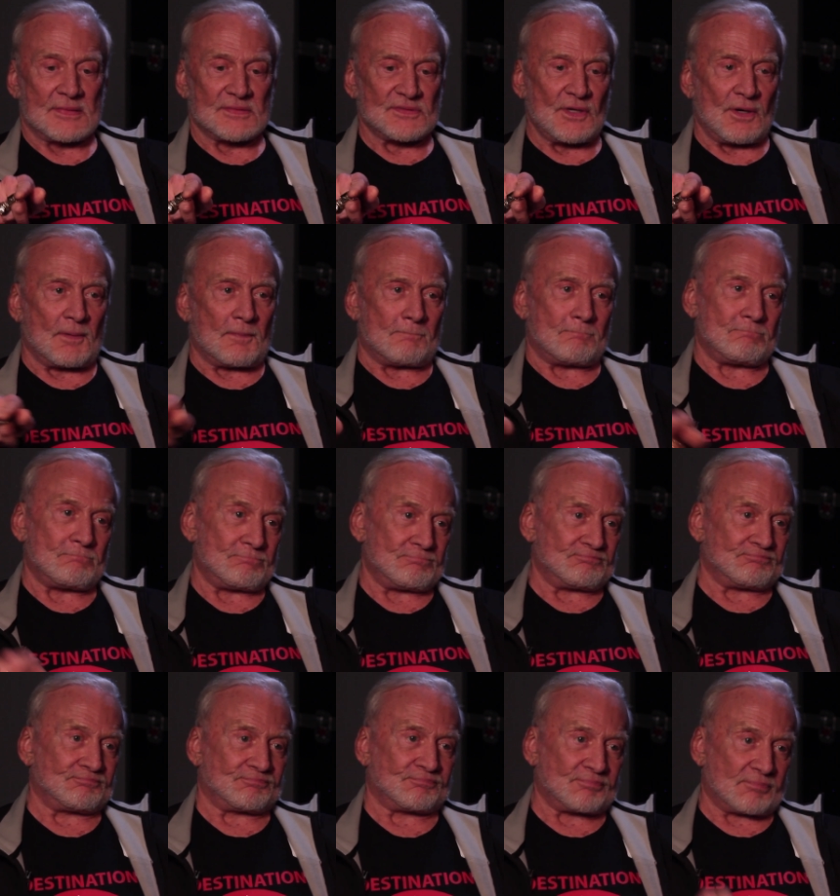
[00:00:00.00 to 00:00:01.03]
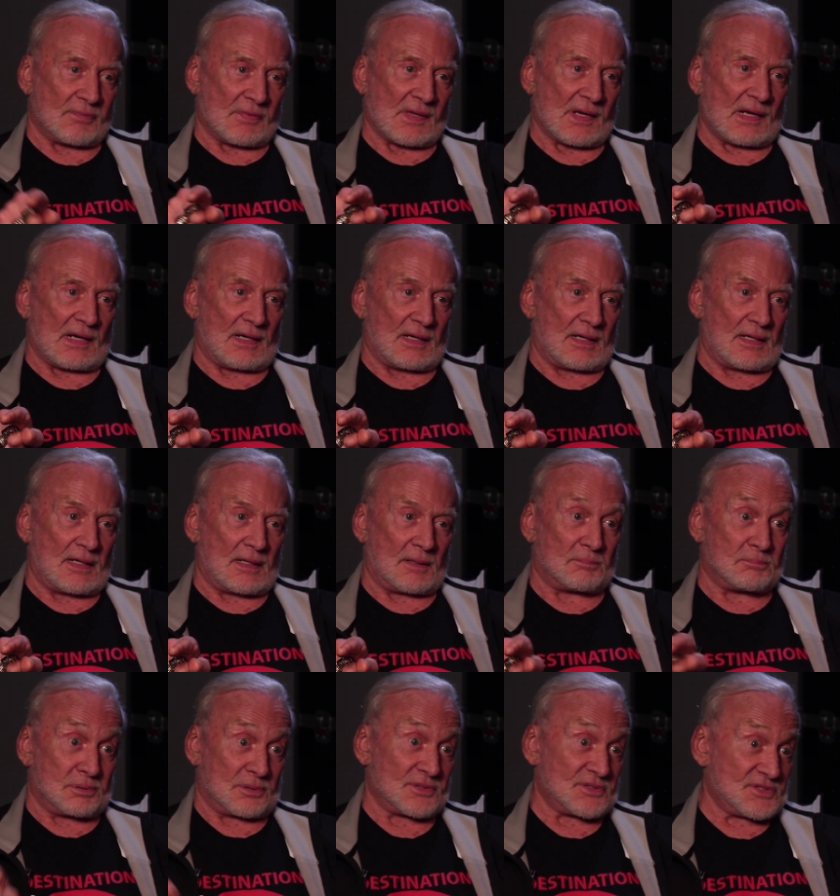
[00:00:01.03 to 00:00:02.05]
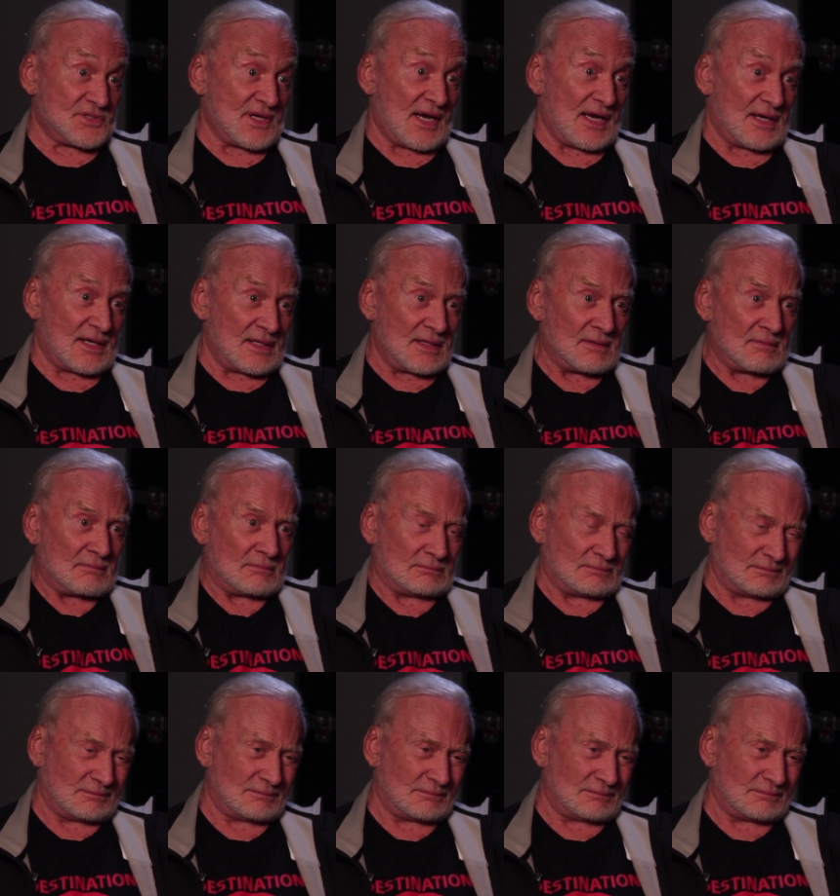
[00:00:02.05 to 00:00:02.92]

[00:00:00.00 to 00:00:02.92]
So I uh, pushed that in.